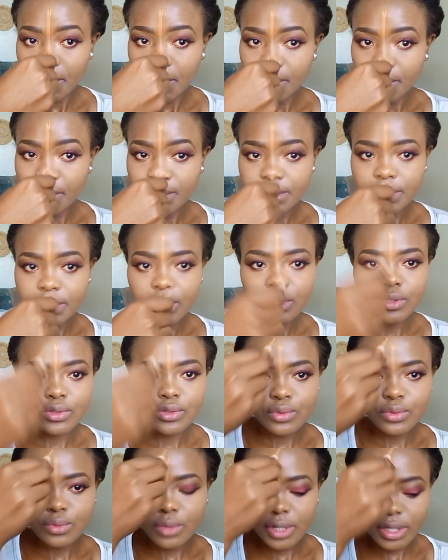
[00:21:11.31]
so it's not
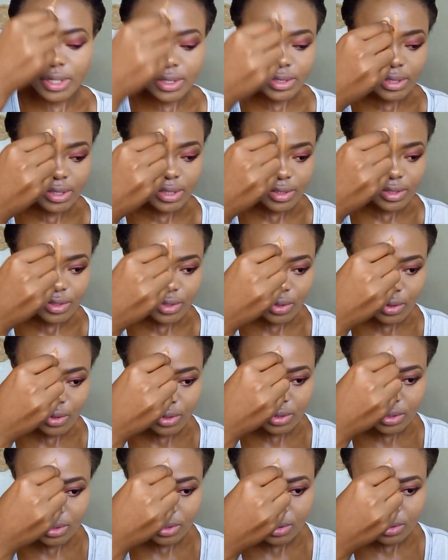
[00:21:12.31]
too white and it's
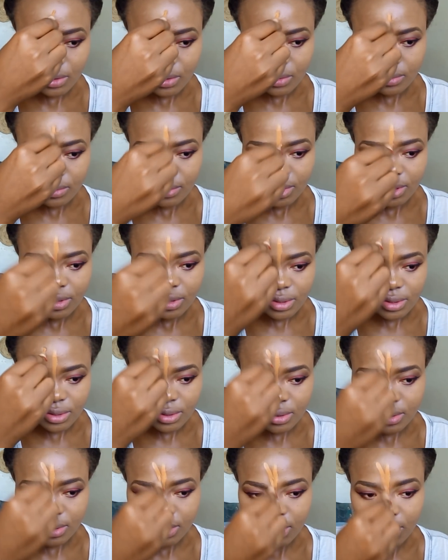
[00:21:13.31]
not just
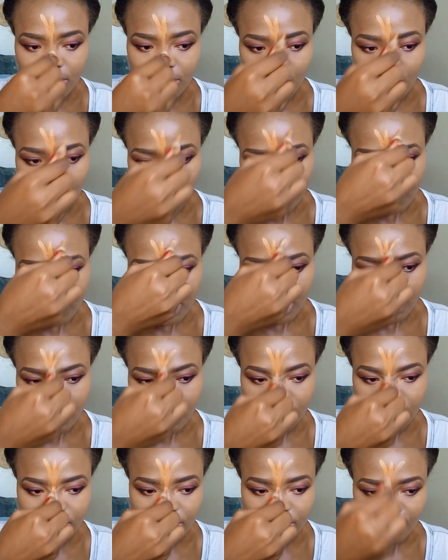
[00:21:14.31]
yellowy
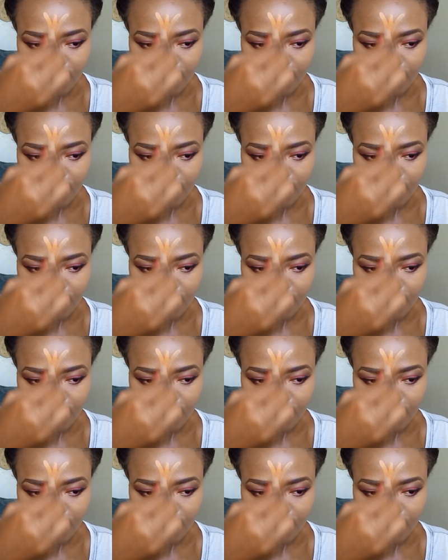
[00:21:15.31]
and